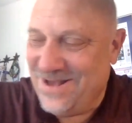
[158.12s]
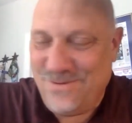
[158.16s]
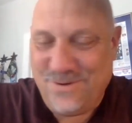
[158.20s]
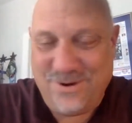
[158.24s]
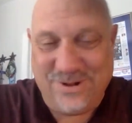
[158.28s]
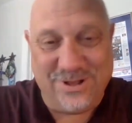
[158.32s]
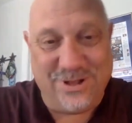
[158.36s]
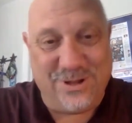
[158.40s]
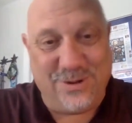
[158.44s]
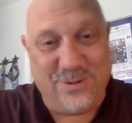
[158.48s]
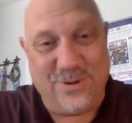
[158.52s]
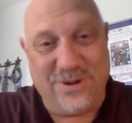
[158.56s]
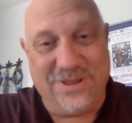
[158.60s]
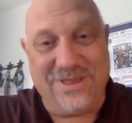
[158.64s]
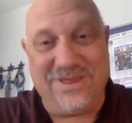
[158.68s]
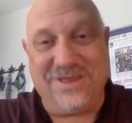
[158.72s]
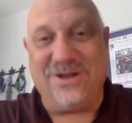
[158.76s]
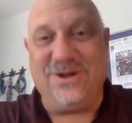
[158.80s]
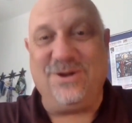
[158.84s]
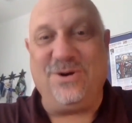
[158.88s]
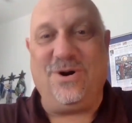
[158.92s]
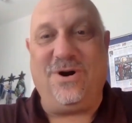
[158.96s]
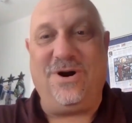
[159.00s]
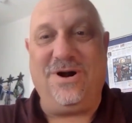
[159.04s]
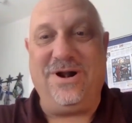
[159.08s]
While the Twins
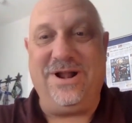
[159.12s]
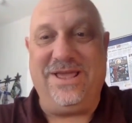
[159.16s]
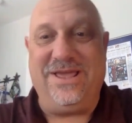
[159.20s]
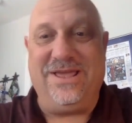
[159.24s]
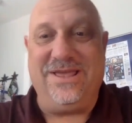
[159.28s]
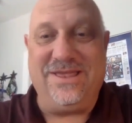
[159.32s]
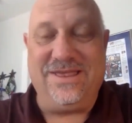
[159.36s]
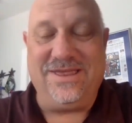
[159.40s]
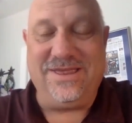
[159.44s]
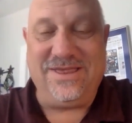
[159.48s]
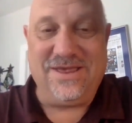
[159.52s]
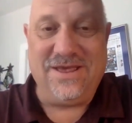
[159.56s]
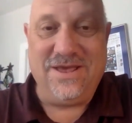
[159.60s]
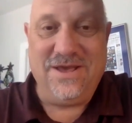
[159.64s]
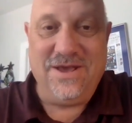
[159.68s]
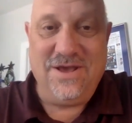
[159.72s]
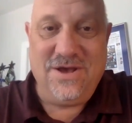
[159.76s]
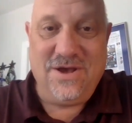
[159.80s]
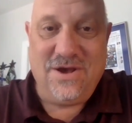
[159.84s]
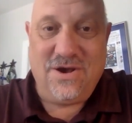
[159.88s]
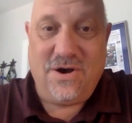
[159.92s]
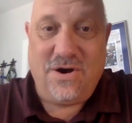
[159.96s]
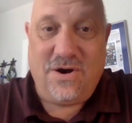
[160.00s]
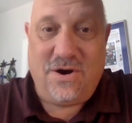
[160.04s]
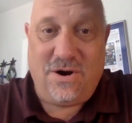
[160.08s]
and Guardians
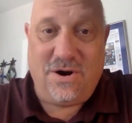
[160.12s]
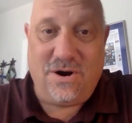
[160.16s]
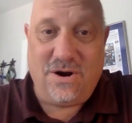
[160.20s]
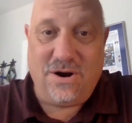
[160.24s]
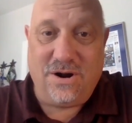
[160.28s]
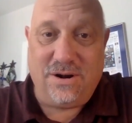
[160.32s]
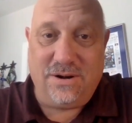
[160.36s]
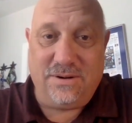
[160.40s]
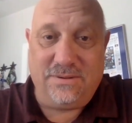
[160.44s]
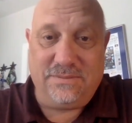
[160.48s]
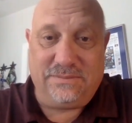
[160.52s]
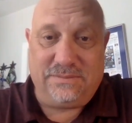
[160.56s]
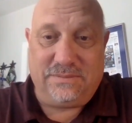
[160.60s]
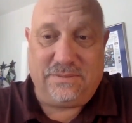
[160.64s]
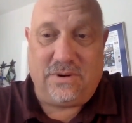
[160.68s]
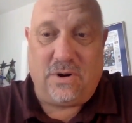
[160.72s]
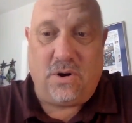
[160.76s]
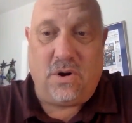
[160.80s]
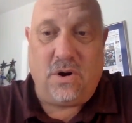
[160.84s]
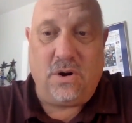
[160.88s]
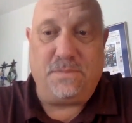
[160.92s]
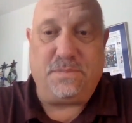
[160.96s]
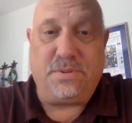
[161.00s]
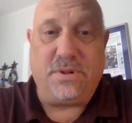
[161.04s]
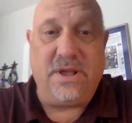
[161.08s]

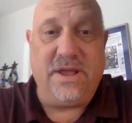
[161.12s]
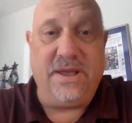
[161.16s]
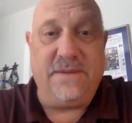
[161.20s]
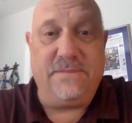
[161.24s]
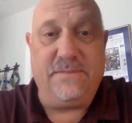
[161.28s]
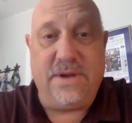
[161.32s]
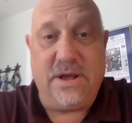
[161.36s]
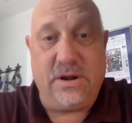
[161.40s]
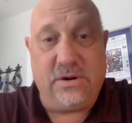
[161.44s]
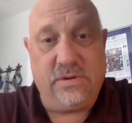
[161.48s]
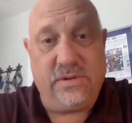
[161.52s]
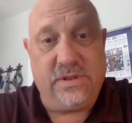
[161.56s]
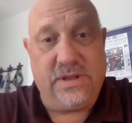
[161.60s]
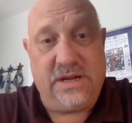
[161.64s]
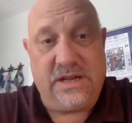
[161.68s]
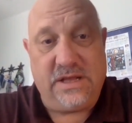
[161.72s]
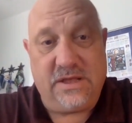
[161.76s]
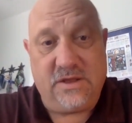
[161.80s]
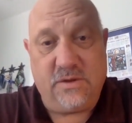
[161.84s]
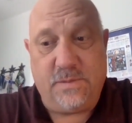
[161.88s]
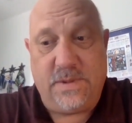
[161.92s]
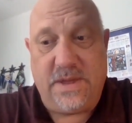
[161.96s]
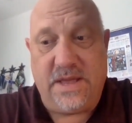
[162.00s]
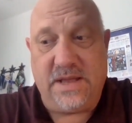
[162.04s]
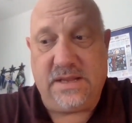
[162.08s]
are playing better than
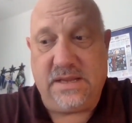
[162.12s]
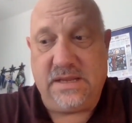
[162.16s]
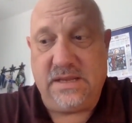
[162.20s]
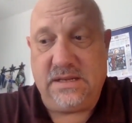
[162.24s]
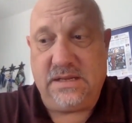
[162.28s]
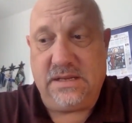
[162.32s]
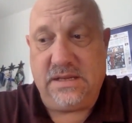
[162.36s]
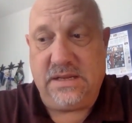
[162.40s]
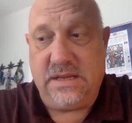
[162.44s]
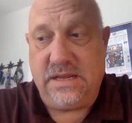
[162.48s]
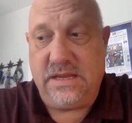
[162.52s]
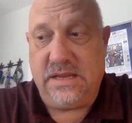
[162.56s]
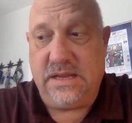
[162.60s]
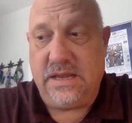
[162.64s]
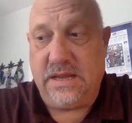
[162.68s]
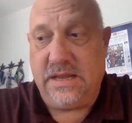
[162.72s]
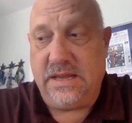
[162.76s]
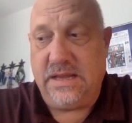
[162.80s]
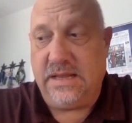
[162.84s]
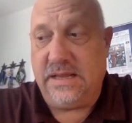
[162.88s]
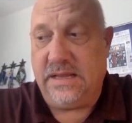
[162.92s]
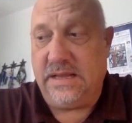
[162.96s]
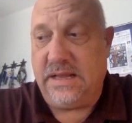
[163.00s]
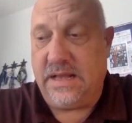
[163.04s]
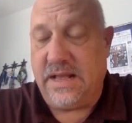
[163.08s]
expected,
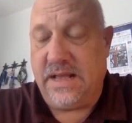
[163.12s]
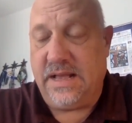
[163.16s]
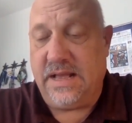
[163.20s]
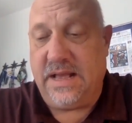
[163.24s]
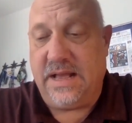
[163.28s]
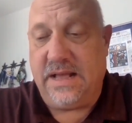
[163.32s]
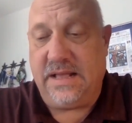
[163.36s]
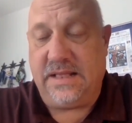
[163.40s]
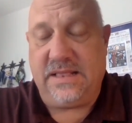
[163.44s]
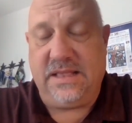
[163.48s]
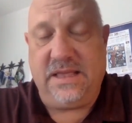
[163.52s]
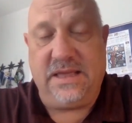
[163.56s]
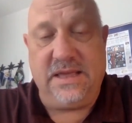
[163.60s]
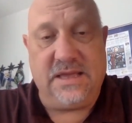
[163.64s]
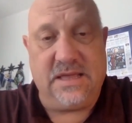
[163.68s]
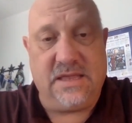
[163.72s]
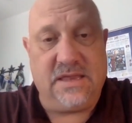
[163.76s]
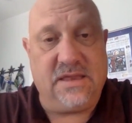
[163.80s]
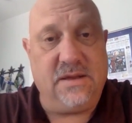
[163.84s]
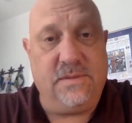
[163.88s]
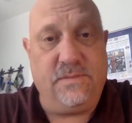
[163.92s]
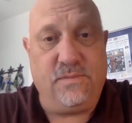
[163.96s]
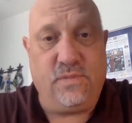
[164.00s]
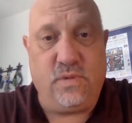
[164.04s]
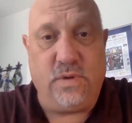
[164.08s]
I think at
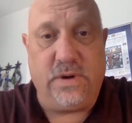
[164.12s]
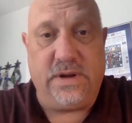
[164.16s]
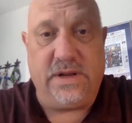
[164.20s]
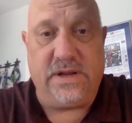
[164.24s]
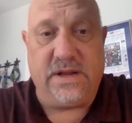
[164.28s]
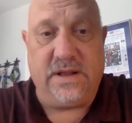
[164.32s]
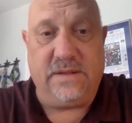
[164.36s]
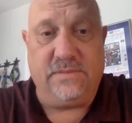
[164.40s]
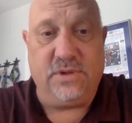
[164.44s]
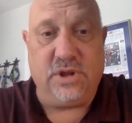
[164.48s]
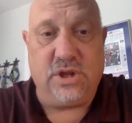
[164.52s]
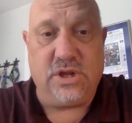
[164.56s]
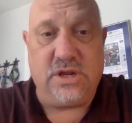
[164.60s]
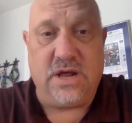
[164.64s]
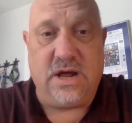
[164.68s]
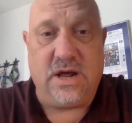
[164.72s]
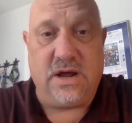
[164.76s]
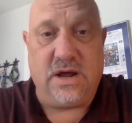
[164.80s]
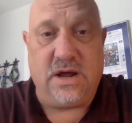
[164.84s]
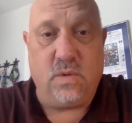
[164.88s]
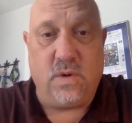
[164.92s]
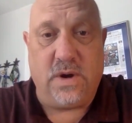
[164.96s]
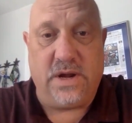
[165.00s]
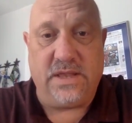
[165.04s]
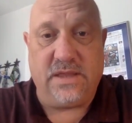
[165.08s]
some point in time the
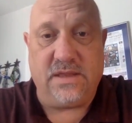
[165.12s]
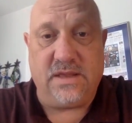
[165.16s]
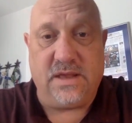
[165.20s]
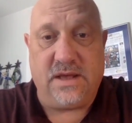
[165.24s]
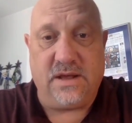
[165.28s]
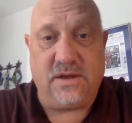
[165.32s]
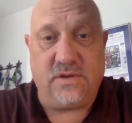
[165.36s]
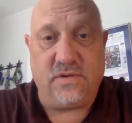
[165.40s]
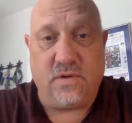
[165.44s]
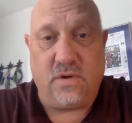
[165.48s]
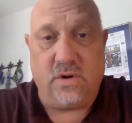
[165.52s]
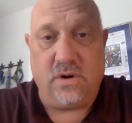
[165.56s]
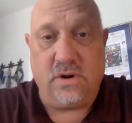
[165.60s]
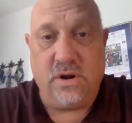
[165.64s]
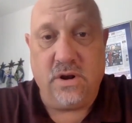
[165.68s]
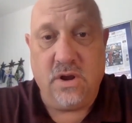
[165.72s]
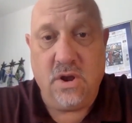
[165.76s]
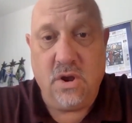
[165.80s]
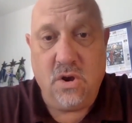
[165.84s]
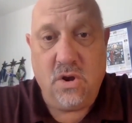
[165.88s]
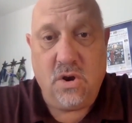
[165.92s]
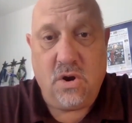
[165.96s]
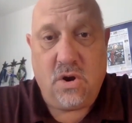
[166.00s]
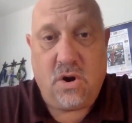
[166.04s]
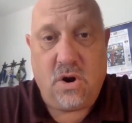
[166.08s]
Chicago White Sox are
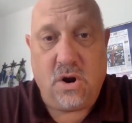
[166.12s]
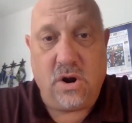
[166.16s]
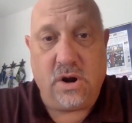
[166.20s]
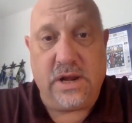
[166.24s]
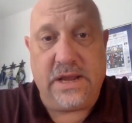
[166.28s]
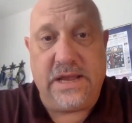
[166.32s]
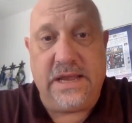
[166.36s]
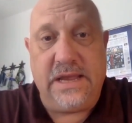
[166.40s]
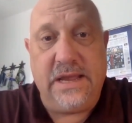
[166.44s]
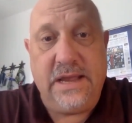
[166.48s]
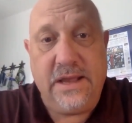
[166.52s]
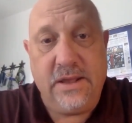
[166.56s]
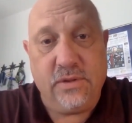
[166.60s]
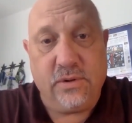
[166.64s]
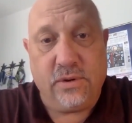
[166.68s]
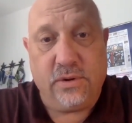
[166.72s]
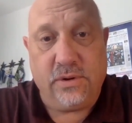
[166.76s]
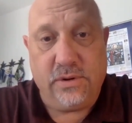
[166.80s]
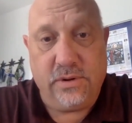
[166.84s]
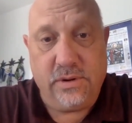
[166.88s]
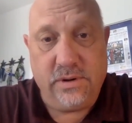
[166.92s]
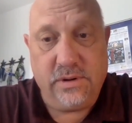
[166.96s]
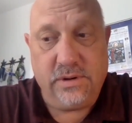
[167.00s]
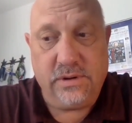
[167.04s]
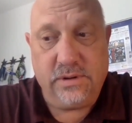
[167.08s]

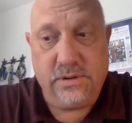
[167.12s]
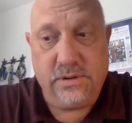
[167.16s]
either